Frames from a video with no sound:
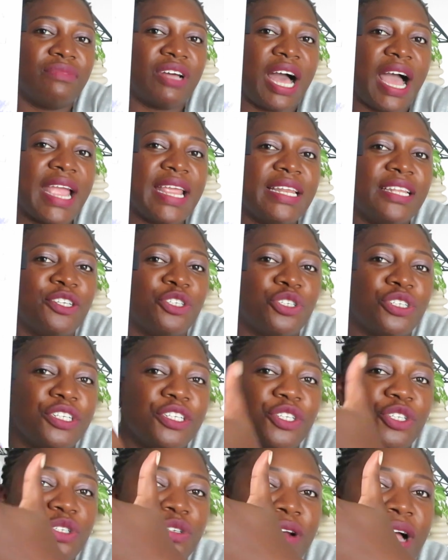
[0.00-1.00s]
I
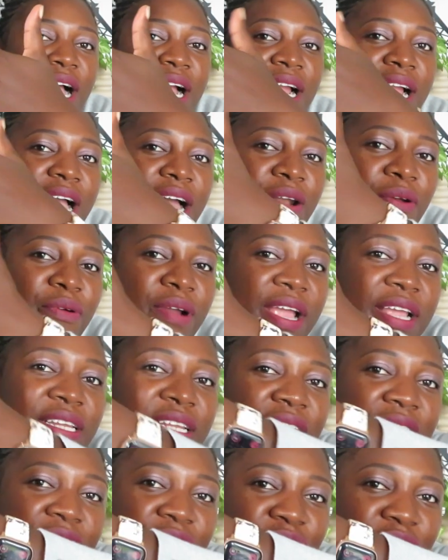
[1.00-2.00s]
literally track and
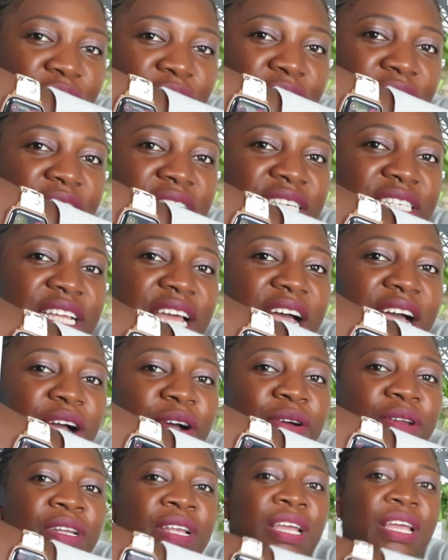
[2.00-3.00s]
write everything
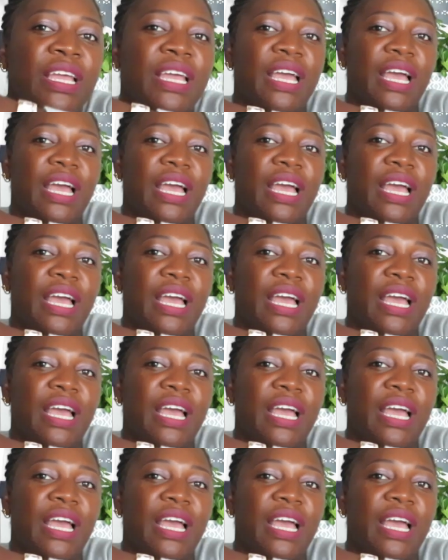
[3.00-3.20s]
down.